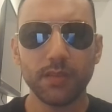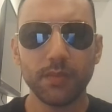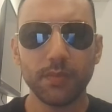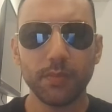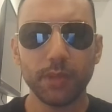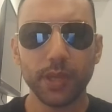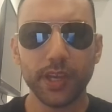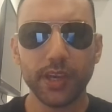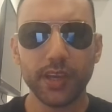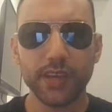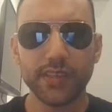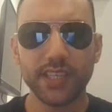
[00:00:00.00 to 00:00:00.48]

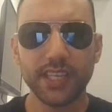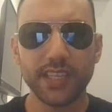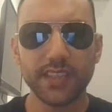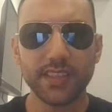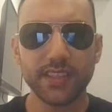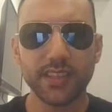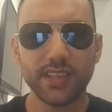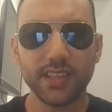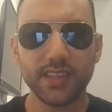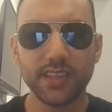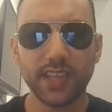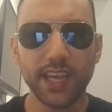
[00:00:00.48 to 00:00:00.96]
because
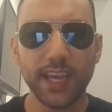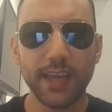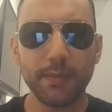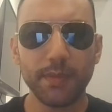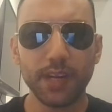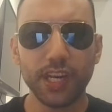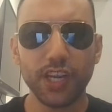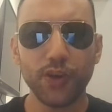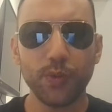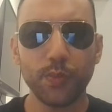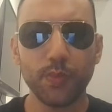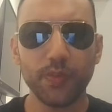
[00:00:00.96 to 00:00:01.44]
it's the same
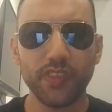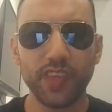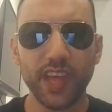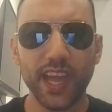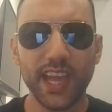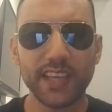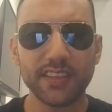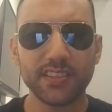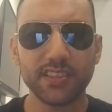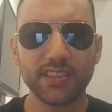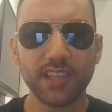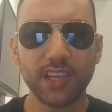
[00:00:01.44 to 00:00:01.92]
loop
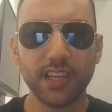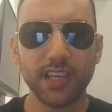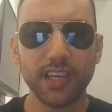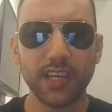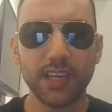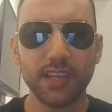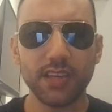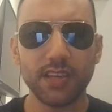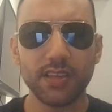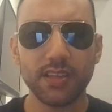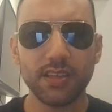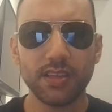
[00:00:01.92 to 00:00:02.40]
they're stuck
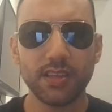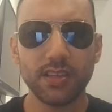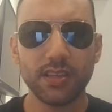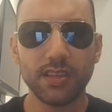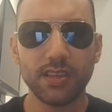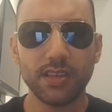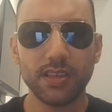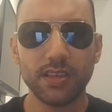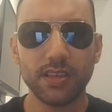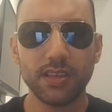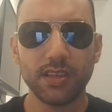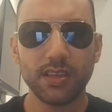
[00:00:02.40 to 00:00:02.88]
in,
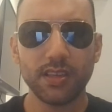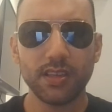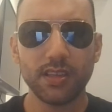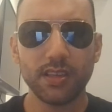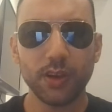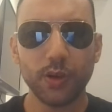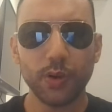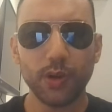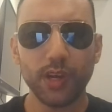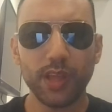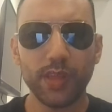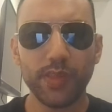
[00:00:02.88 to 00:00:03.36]

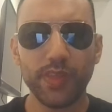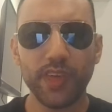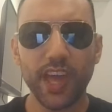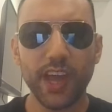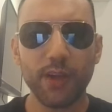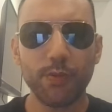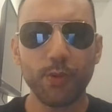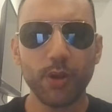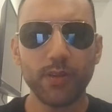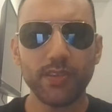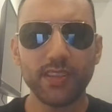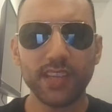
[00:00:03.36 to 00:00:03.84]
only
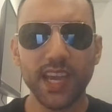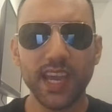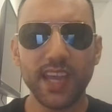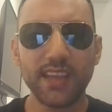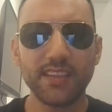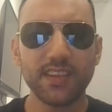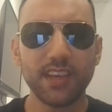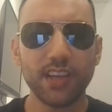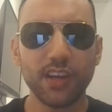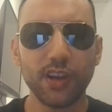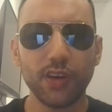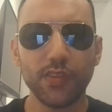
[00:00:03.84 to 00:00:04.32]
they're
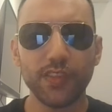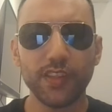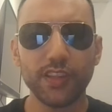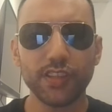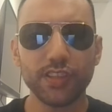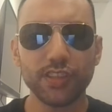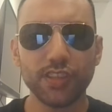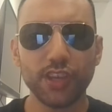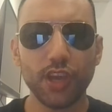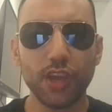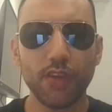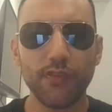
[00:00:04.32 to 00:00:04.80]
rotating on the
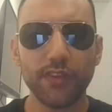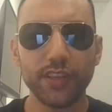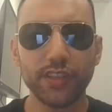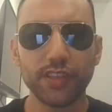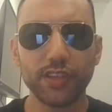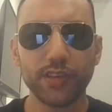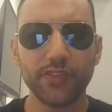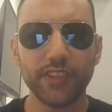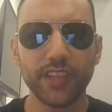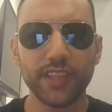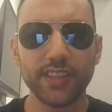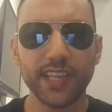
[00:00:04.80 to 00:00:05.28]
surface
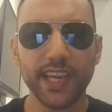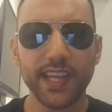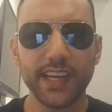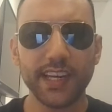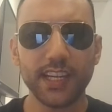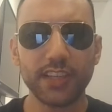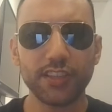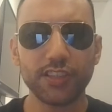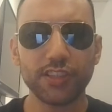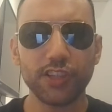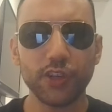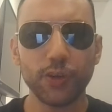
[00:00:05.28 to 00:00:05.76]
of this
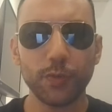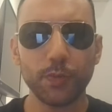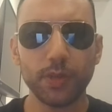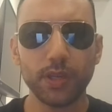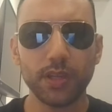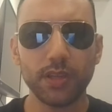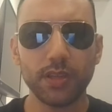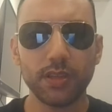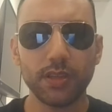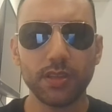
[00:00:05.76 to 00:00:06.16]
endless loop.